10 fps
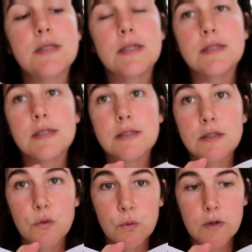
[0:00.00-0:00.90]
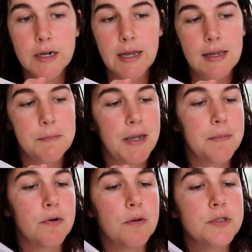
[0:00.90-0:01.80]
This is the watercolor
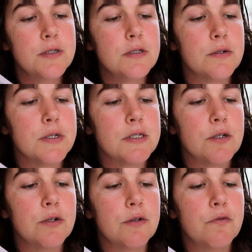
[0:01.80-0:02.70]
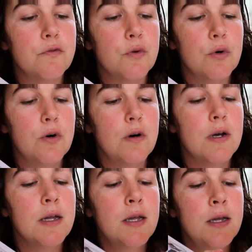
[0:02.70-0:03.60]
paper option, so it's good for
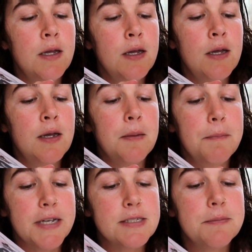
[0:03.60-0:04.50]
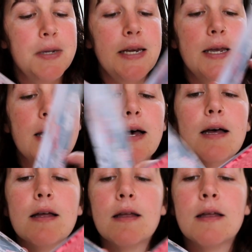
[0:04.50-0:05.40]
mixed
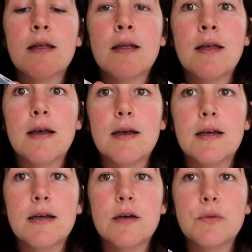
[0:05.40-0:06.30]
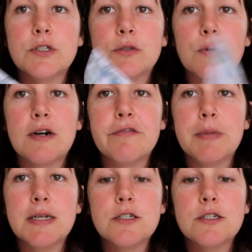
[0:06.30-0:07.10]
media, which is what I've been